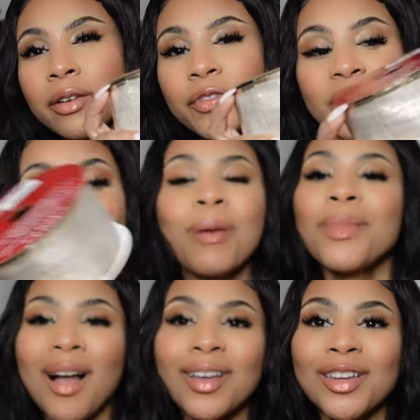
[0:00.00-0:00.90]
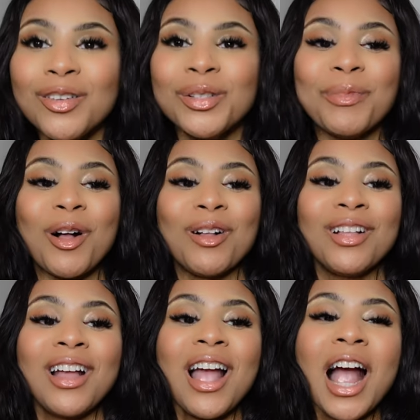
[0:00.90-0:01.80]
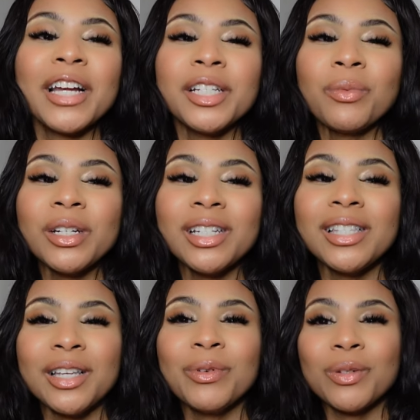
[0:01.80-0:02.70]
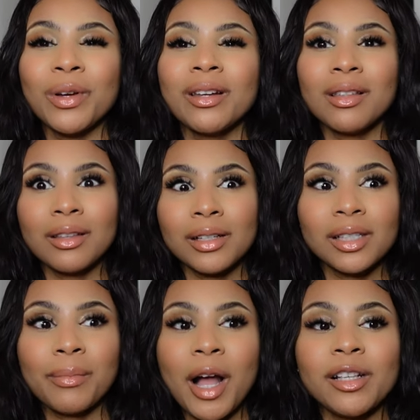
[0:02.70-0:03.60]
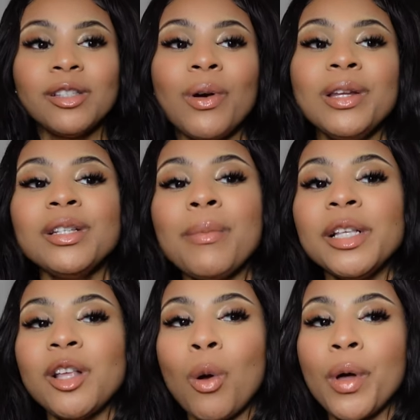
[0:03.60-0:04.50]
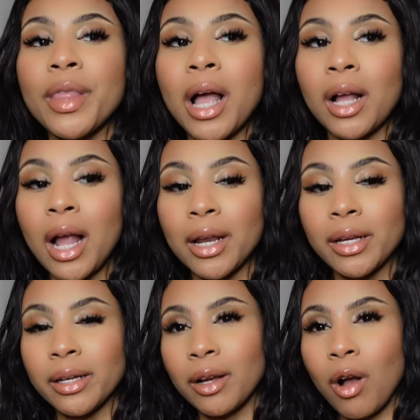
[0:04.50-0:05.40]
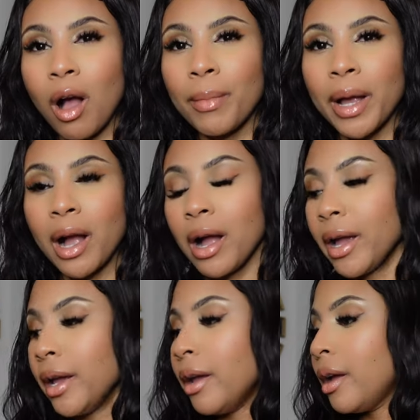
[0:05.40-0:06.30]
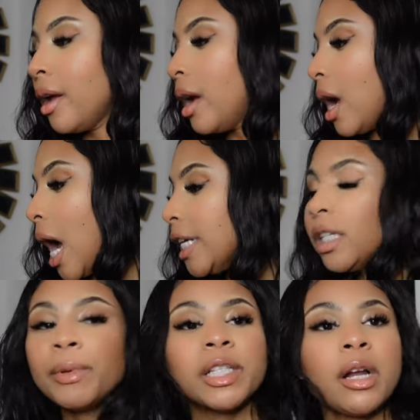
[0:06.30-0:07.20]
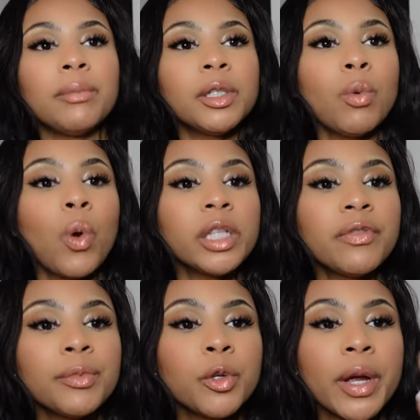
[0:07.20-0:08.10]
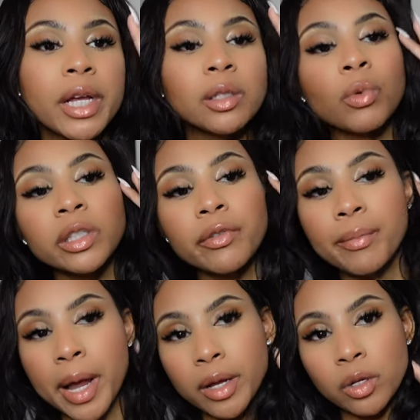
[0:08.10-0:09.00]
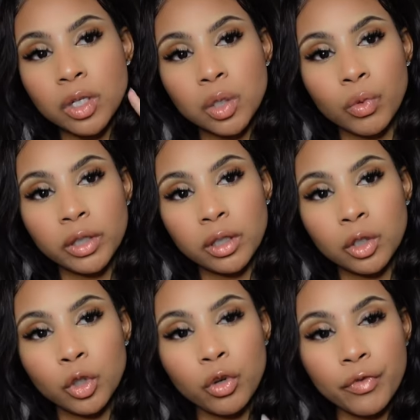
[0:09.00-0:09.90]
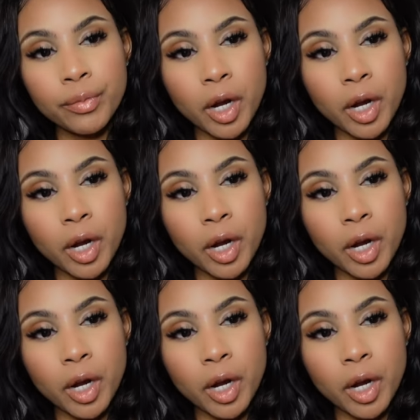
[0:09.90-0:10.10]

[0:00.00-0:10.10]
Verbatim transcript: different. I'm not gonna use them all. I just wanted to see which one looks the best. So anytime I saw one that kinda caught my eye, I just picked up. So one's from Joann's, one's from Michaels, one's two are from